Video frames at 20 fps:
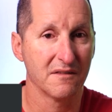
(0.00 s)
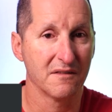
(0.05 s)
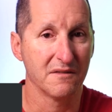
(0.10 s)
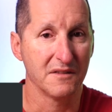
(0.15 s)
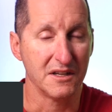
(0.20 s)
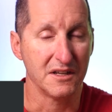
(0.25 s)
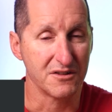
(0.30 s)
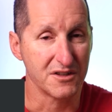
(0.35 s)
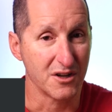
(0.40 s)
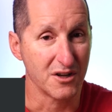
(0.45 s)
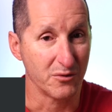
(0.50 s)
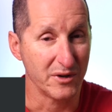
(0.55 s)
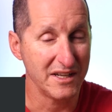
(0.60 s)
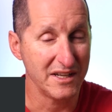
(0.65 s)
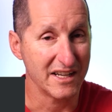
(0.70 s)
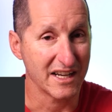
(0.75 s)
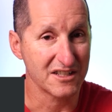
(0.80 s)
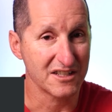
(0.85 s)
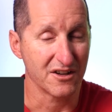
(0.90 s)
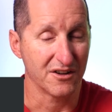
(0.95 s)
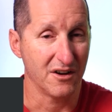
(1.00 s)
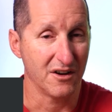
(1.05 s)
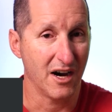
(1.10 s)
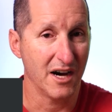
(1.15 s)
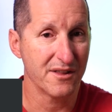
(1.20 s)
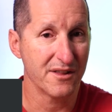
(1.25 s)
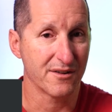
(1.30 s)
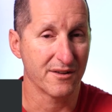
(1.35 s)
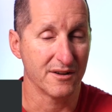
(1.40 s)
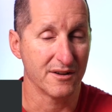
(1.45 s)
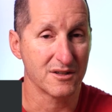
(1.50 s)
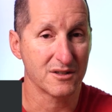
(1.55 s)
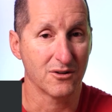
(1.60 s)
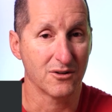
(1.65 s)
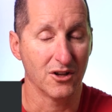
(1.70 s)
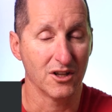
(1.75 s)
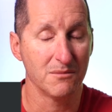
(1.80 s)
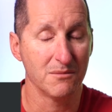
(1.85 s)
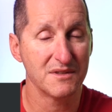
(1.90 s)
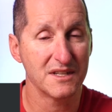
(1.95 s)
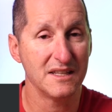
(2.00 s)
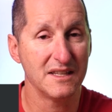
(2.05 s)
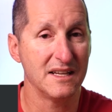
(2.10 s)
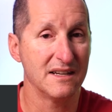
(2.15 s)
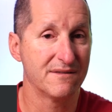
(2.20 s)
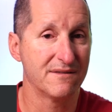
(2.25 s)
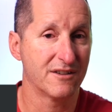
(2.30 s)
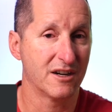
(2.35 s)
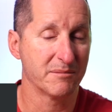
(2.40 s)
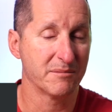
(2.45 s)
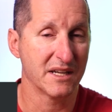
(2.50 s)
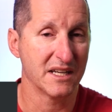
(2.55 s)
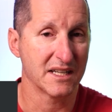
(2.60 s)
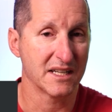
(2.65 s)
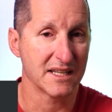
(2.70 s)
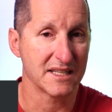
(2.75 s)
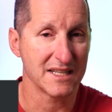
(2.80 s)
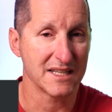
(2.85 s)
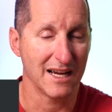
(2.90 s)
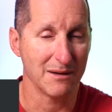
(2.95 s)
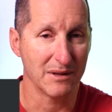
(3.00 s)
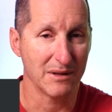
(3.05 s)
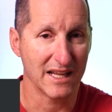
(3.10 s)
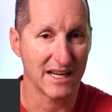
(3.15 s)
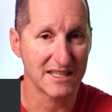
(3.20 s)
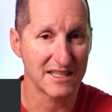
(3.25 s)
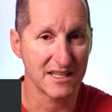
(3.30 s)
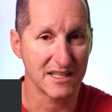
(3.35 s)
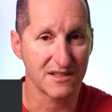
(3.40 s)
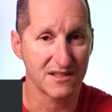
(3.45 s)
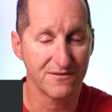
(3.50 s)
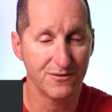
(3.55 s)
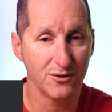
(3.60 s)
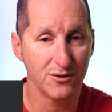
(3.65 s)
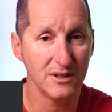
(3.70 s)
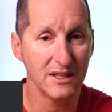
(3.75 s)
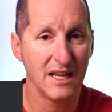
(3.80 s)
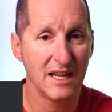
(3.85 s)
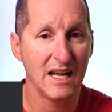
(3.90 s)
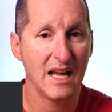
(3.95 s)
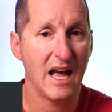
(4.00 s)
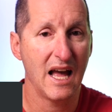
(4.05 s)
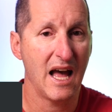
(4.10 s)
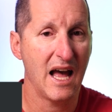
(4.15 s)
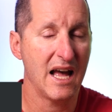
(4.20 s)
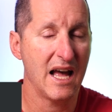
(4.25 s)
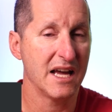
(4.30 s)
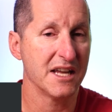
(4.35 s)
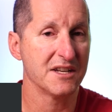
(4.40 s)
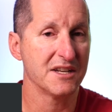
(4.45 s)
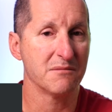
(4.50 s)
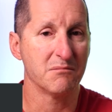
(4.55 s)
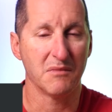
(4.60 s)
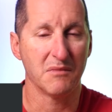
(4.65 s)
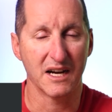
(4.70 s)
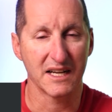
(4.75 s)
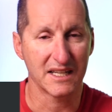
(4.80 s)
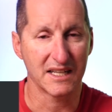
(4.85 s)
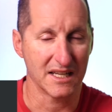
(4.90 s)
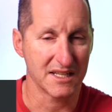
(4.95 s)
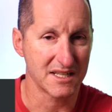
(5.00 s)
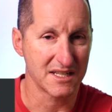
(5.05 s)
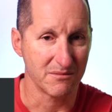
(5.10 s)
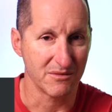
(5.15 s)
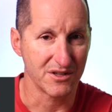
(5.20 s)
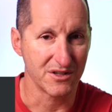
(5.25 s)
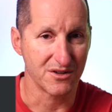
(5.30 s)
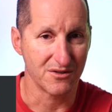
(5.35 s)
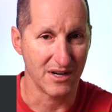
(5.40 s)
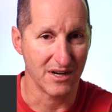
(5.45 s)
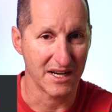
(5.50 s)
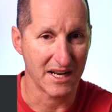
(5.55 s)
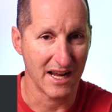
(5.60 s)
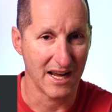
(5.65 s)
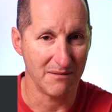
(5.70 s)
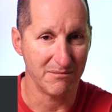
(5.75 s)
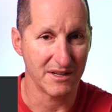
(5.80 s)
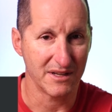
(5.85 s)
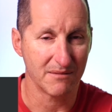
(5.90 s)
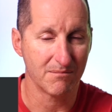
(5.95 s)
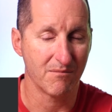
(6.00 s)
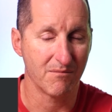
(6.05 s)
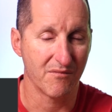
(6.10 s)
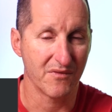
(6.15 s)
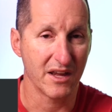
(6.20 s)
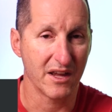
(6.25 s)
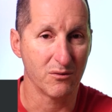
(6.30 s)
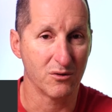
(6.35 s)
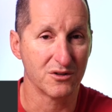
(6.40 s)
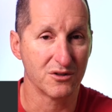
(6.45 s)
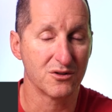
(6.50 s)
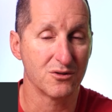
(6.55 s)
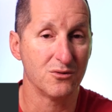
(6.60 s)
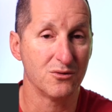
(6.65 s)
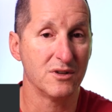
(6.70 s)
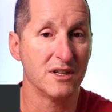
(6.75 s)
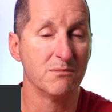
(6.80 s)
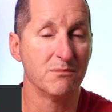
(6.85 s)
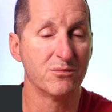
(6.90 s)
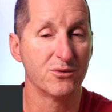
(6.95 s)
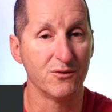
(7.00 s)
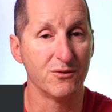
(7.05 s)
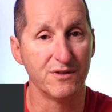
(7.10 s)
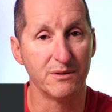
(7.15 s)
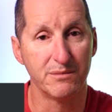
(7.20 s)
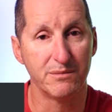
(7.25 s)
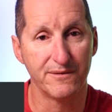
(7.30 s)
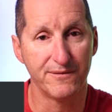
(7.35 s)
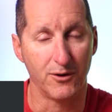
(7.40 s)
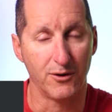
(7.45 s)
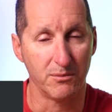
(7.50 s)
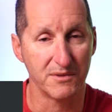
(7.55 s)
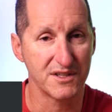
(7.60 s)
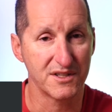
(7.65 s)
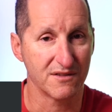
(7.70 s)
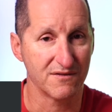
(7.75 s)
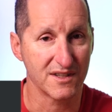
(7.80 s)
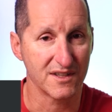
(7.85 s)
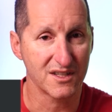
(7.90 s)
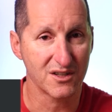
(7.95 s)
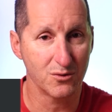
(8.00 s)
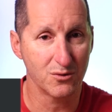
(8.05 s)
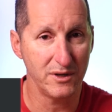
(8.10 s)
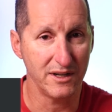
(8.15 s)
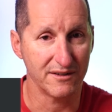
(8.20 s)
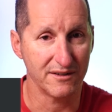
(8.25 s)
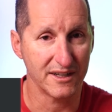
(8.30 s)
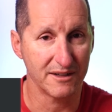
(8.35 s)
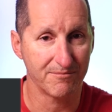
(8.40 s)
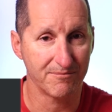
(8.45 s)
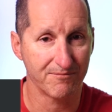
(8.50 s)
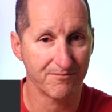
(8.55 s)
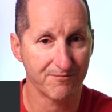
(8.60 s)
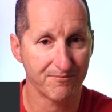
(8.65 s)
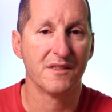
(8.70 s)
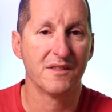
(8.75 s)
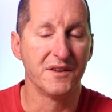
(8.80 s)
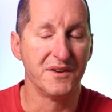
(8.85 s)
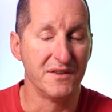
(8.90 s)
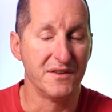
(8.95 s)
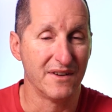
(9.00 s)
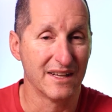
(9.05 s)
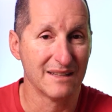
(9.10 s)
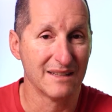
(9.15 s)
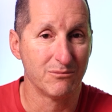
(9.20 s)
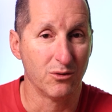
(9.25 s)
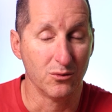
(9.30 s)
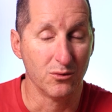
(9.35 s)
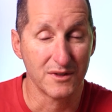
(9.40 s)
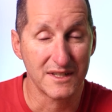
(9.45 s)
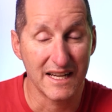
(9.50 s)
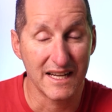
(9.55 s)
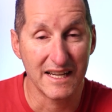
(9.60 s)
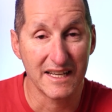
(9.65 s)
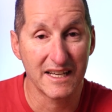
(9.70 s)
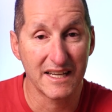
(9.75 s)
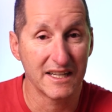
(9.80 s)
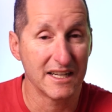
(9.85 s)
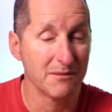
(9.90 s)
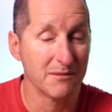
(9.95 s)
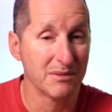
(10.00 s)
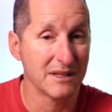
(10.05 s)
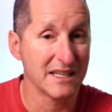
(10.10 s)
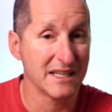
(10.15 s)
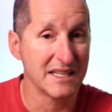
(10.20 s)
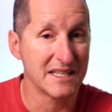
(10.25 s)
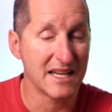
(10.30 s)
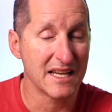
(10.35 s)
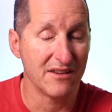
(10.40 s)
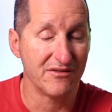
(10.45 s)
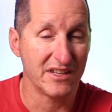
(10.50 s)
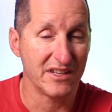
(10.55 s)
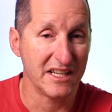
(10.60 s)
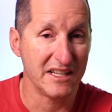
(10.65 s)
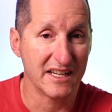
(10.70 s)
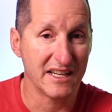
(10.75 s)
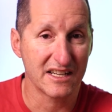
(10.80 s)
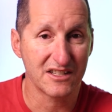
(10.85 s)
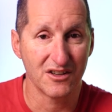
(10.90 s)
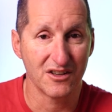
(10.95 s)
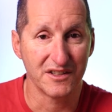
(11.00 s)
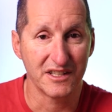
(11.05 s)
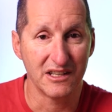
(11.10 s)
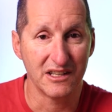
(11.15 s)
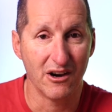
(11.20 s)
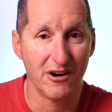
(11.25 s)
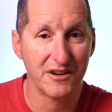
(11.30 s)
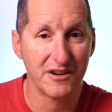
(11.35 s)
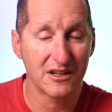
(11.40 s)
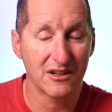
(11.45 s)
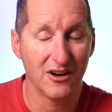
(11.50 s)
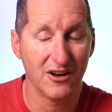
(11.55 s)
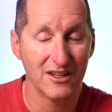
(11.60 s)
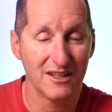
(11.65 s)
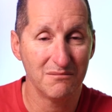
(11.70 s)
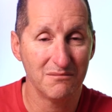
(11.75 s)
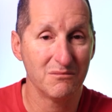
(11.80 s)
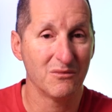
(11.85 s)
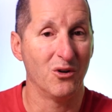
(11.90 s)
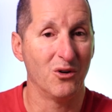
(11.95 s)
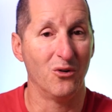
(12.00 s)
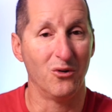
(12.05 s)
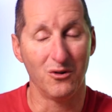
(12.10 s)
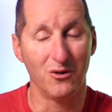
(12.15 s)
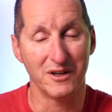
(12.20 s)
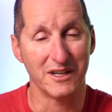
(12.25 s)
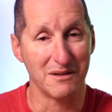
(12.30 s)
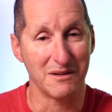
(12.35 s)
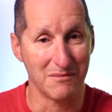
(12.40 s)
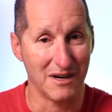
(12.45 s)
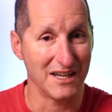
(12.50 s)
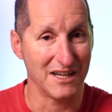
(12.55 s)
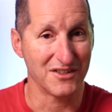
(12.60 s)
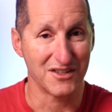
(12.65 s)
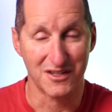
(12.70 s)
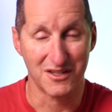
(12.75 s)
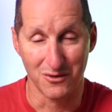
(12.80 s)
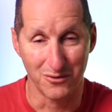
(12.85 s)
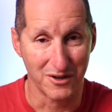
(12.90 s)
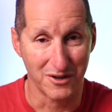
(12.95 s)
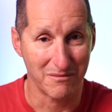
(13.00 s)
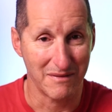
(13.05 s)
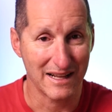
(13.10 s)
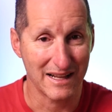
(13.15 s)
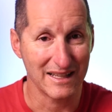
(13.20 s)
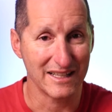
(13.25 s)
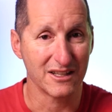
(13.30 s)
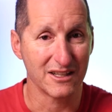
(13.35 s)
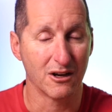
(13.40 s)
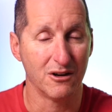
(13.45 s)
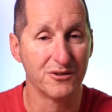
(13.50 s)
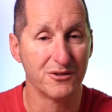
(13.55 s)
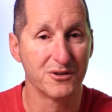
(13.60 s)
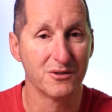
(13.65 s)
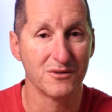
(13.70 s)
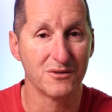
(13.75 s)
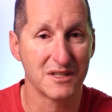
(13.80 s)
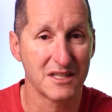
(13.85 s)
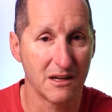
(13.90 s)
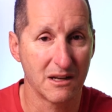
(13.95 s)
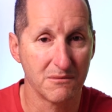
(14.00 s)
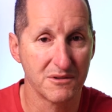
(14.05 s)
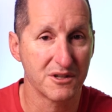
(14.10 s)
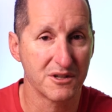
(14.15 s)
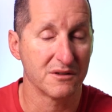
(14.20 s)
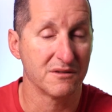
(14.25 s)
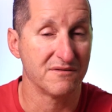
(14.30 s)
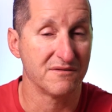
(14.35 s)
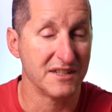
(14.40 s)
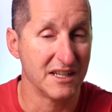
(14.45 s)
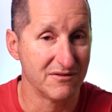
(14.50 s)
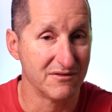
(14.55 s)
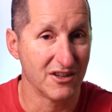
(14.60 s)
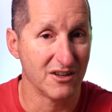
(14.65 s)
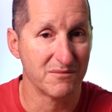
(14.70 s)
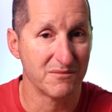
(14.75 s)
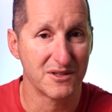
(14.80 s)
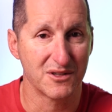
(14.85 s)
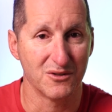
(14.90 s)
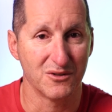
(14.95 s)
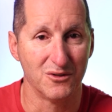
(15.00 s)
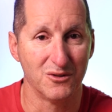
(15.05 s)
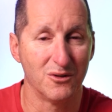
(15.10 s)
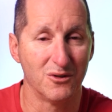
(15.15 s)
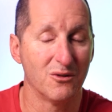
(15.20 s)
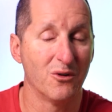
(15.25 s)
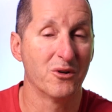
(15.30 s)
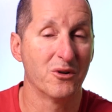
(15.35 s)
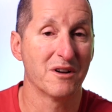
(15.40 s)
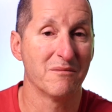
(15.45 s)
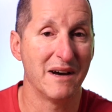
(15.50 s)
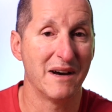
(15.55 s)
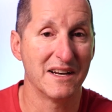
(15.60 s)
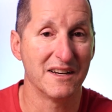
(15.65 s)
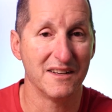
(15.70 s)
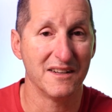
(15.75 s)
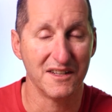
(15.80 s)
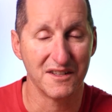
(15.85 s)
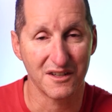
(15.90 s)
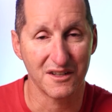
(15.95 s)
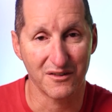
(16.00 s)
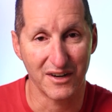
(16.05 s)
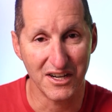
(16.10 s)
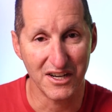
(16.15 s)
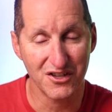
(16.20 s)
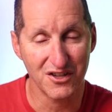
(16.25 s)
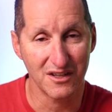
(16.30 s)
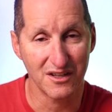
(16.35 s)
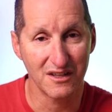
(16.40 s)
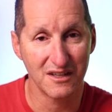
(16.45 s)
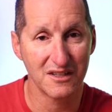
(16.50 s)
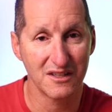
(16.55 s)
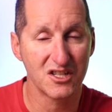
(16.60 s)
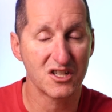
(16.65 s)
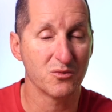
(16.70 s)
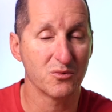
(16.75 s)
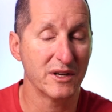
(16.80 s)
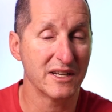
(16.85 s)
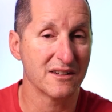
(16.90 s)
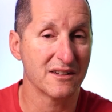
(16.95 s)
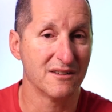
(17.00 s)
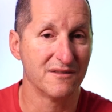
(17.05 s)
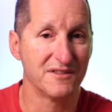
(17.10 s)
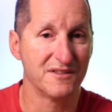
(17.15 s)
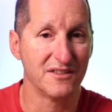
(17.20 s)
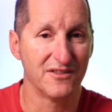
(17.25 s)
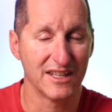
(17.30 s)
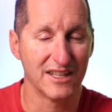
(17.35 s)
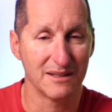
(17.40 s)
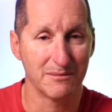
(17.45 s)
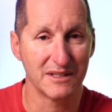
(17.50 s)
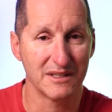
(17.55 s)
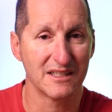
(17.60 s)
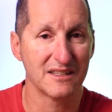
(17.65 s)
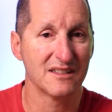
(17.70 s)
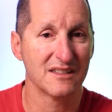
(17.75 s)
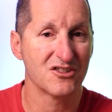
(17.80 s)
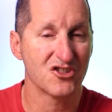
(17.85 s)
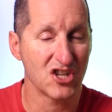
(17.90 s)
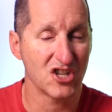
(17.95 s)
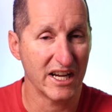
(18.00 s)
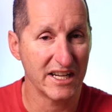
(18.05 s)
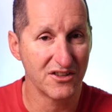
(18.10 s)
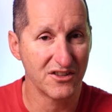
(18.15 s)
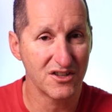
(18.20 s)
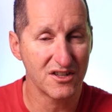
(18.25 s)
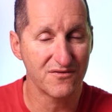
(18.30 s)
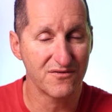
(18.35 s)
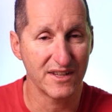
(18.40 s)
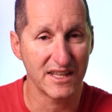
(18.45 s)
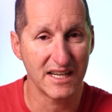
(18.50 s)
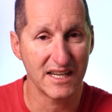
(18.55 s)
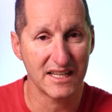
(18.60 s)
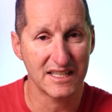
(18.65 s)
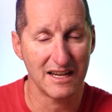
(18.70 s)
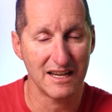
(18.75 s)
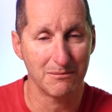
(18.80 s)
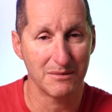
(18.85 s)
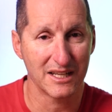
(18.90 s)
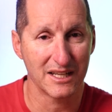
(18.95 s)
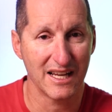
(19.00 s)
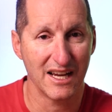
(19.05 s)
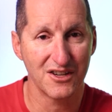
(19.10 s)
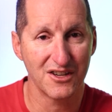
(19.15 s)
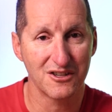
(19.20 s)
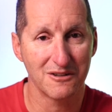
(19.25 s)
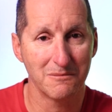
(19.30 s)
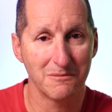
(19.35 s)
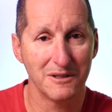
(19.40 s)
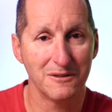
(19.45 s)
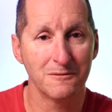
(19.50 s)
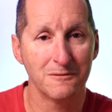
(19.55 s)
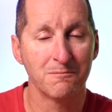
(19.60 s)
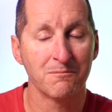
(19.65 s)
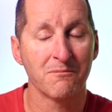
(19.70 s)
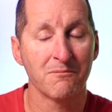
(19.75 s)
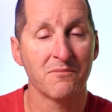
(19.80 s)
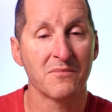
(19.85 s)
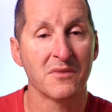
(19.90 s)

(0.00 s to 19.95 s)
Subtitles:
There's no index on either of those columns and therefore I'm getting a table access full and my customers are unhappy. They want to improve the performance of this query. The developer will say, can I please have an index on the owner column? Or it might just automatically go through some sort of DevOps or automated integration suite of development changes for the next application build.